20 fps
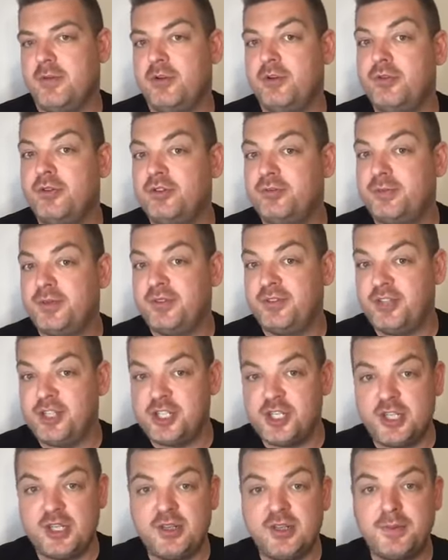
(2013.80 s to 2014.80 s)
Who is
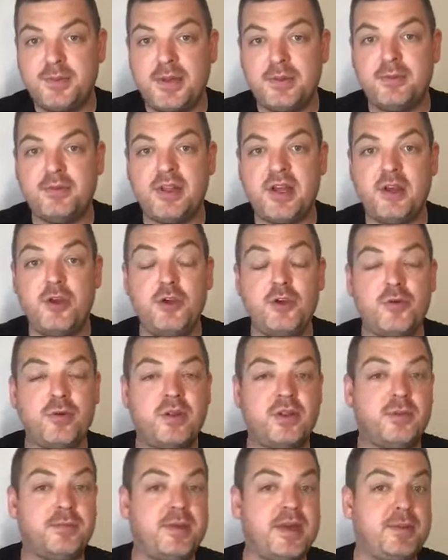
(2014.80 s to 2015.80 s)
positioning the people there? Who
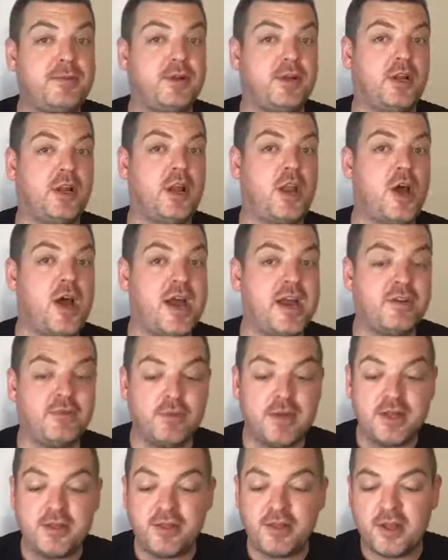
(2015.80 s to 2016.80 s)
are the people aligned
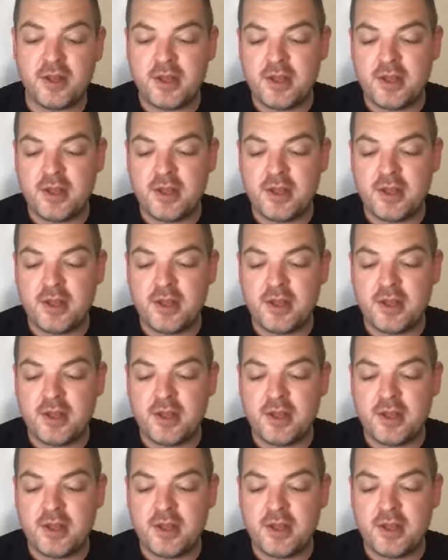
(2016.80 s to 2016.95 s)
with?